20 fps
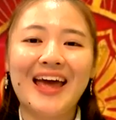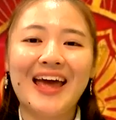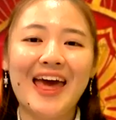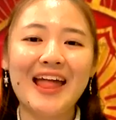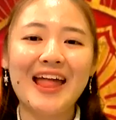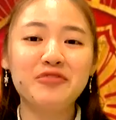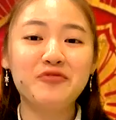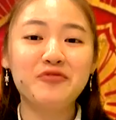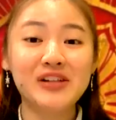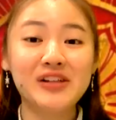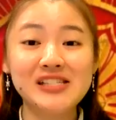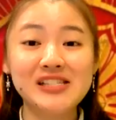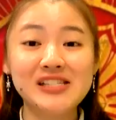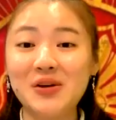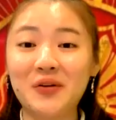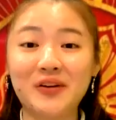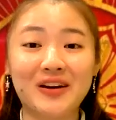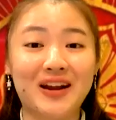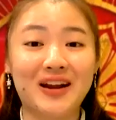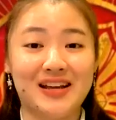It feels
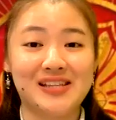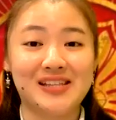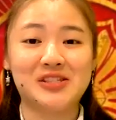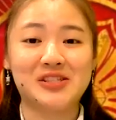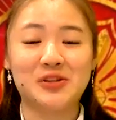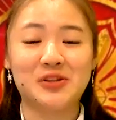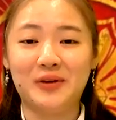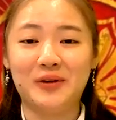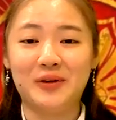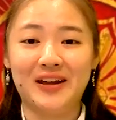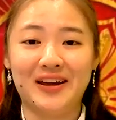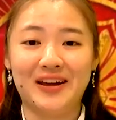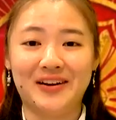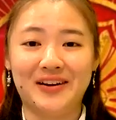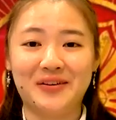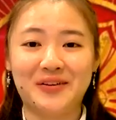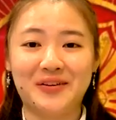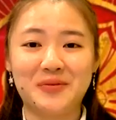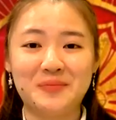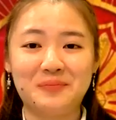so nice to be
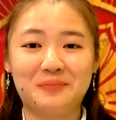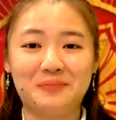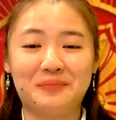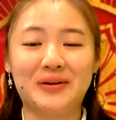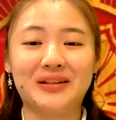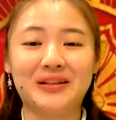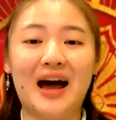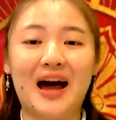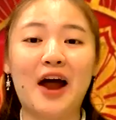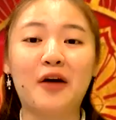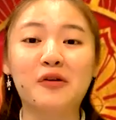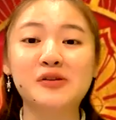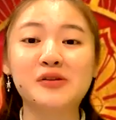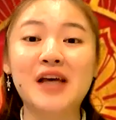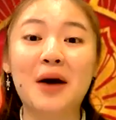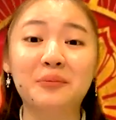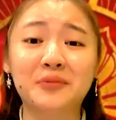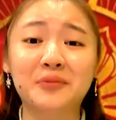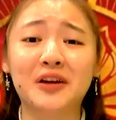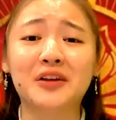here, but I have
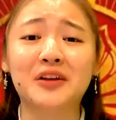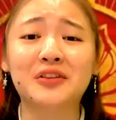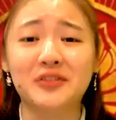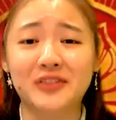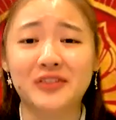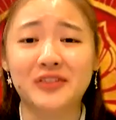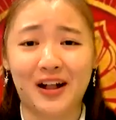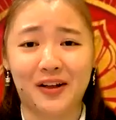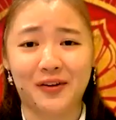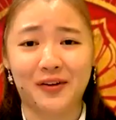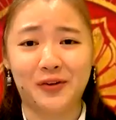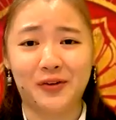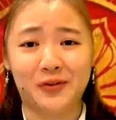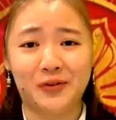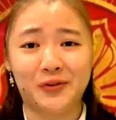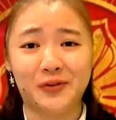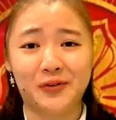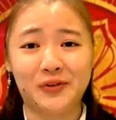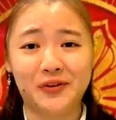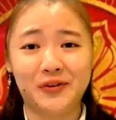something to tell you.
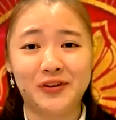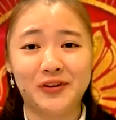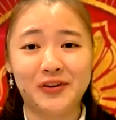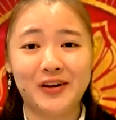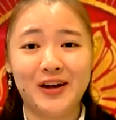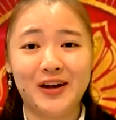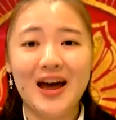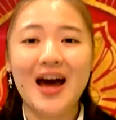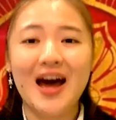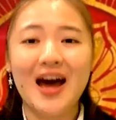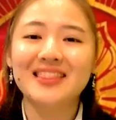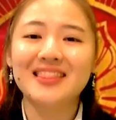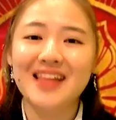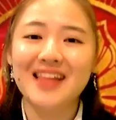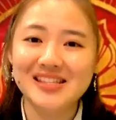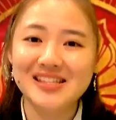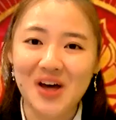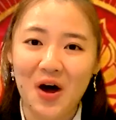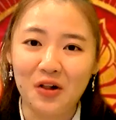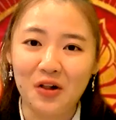
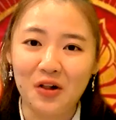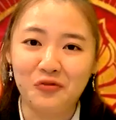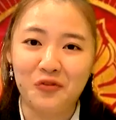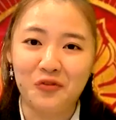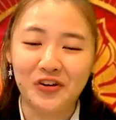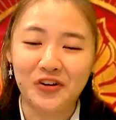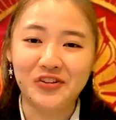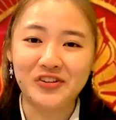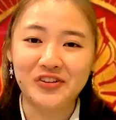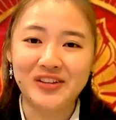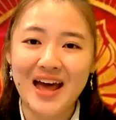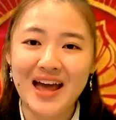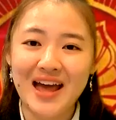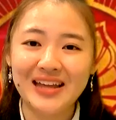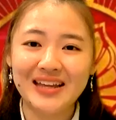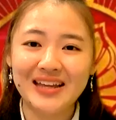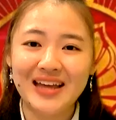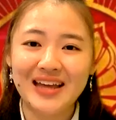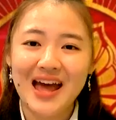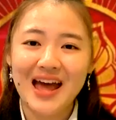That's all for today.
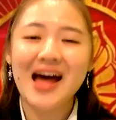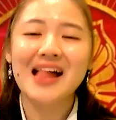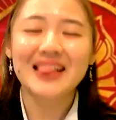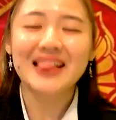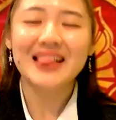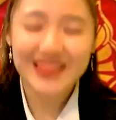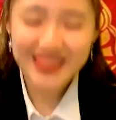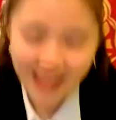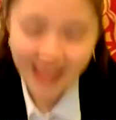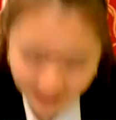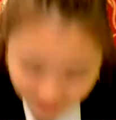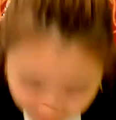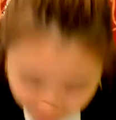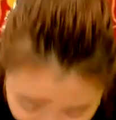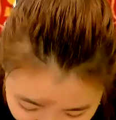Thank